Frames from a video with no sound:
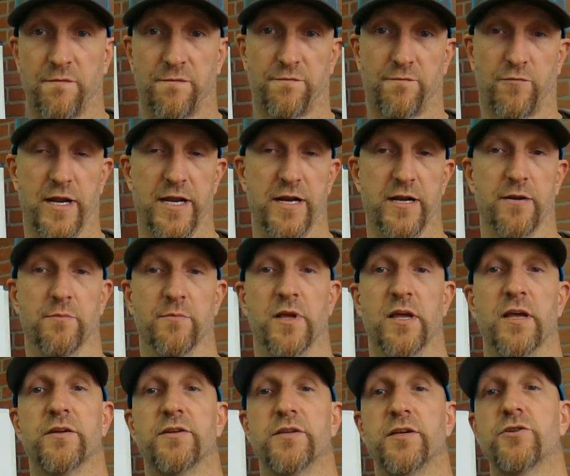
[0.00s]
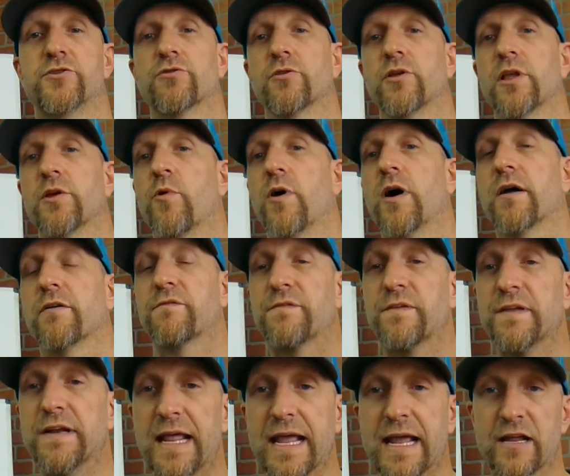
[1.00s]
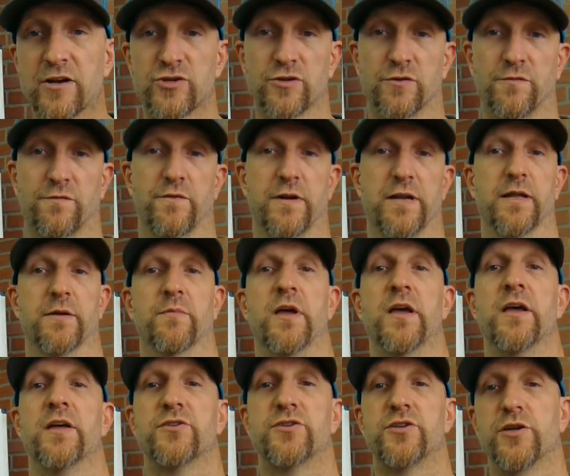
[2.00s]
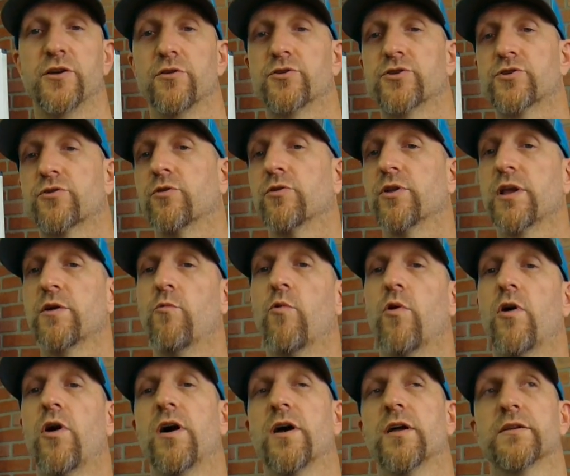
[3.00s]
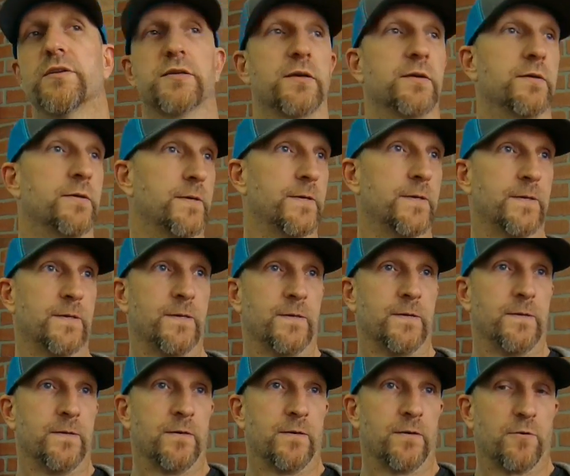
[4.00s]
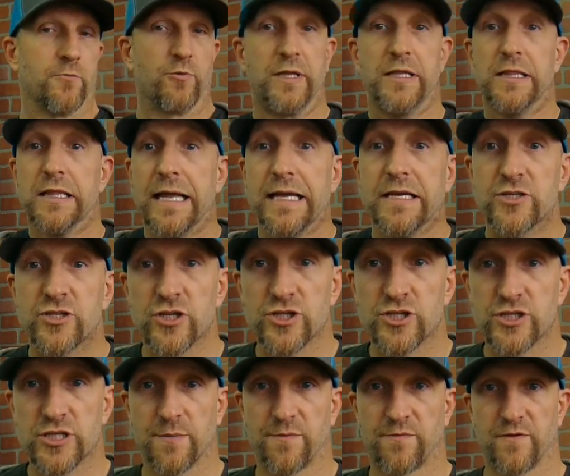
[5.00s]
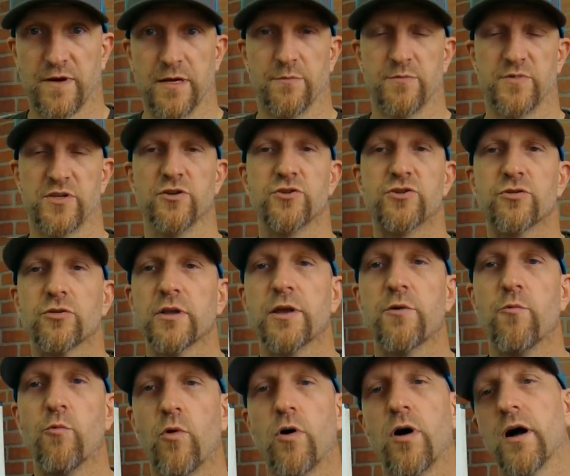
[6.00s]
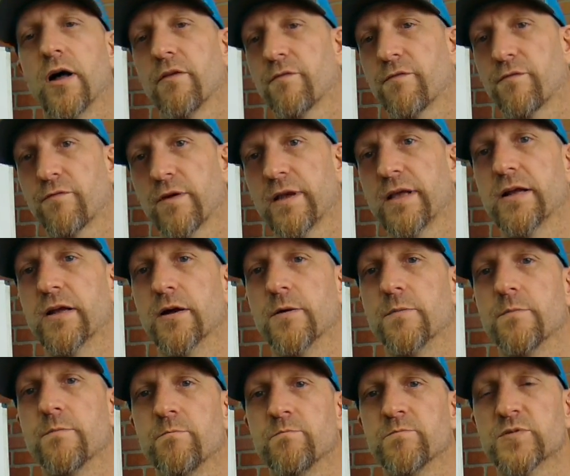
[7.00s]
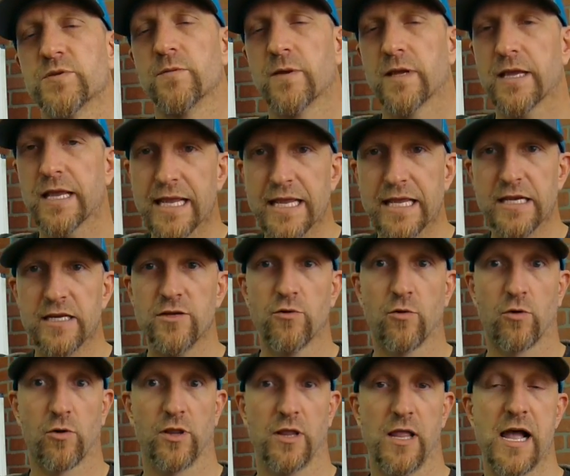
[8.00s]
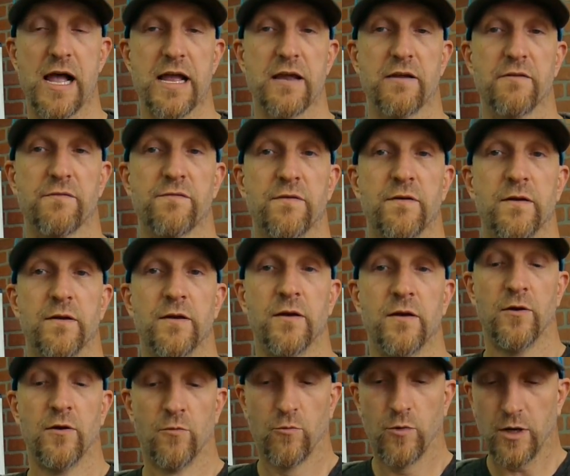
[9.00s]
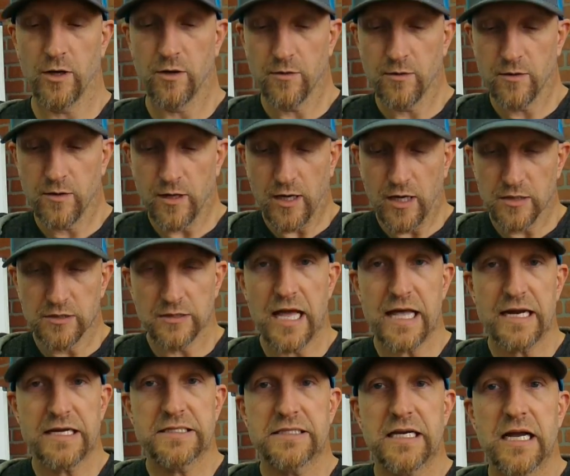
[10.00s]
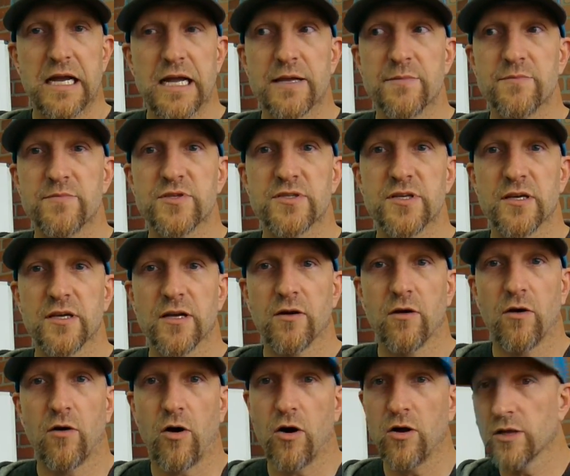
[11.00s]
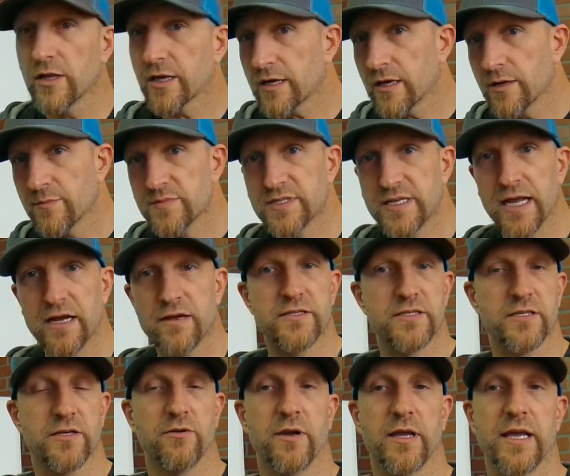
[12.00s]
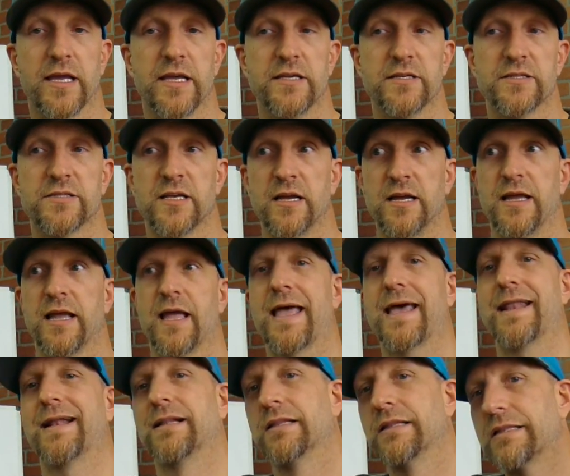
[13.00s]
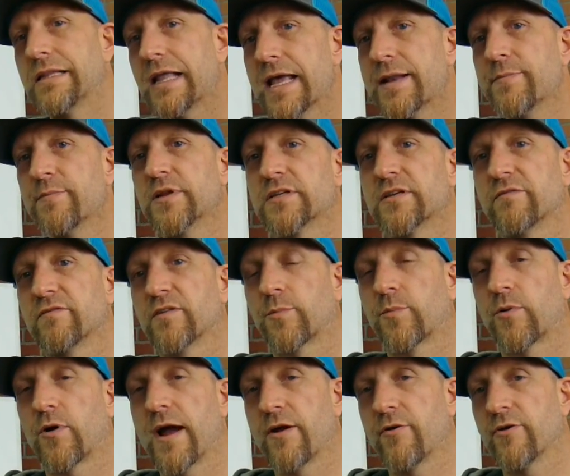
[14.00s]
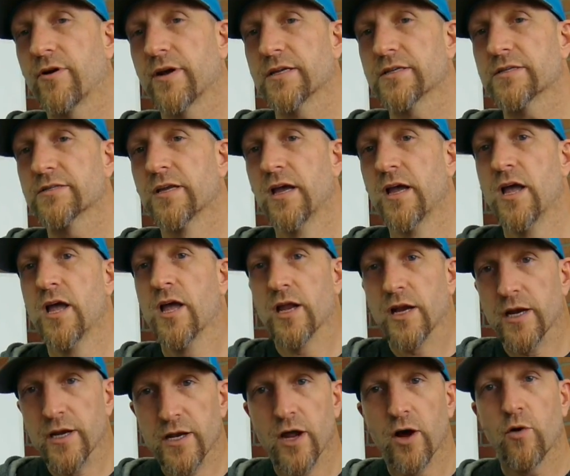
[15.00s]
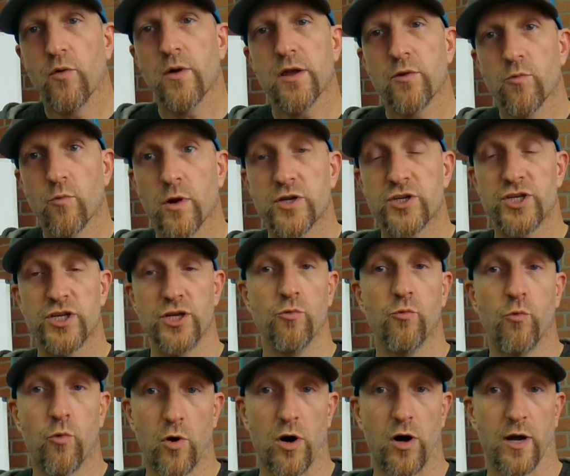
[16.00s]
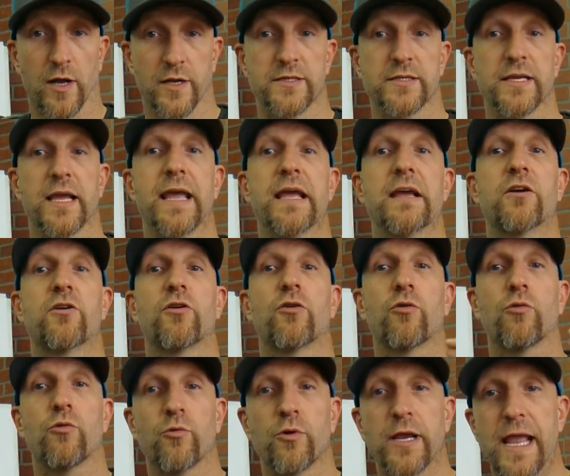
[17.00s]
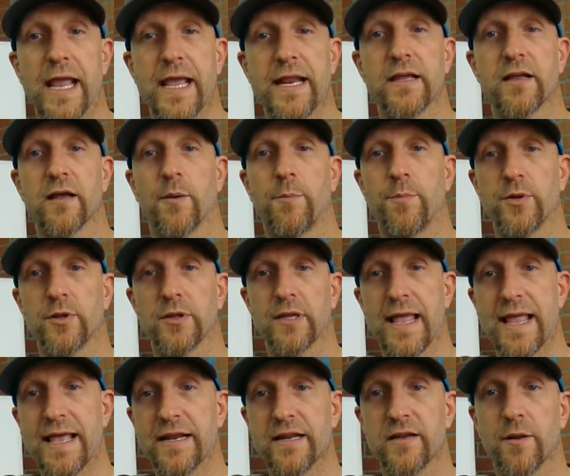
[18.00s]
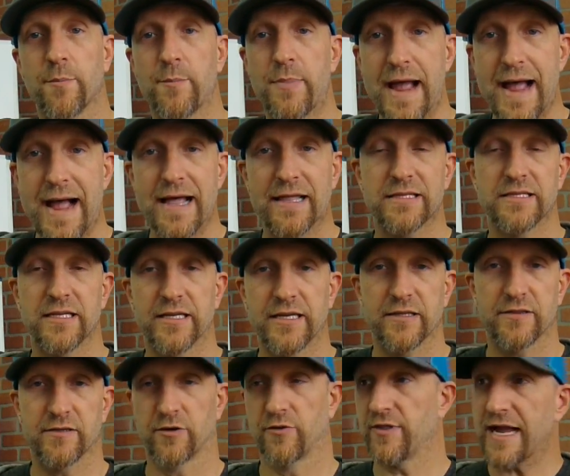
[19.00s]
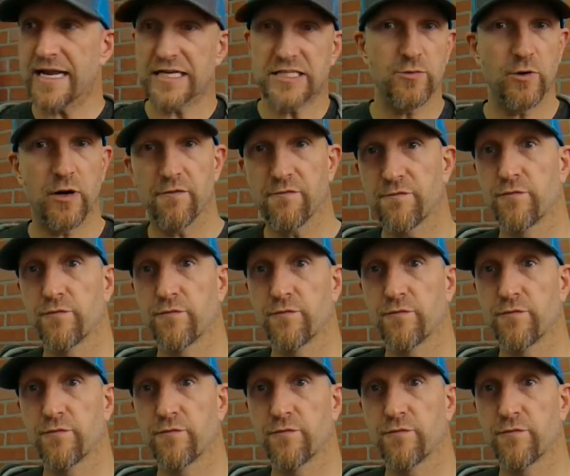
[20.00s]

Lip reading: freedom? Do you truly want financial freedom? Do you truly want relationship freedom? Do you truly want freedom in your life? Well, a lot of times, all it comes down to is an alignment of your priorities, knowing what you want and creating a plan and a path to get there. That's what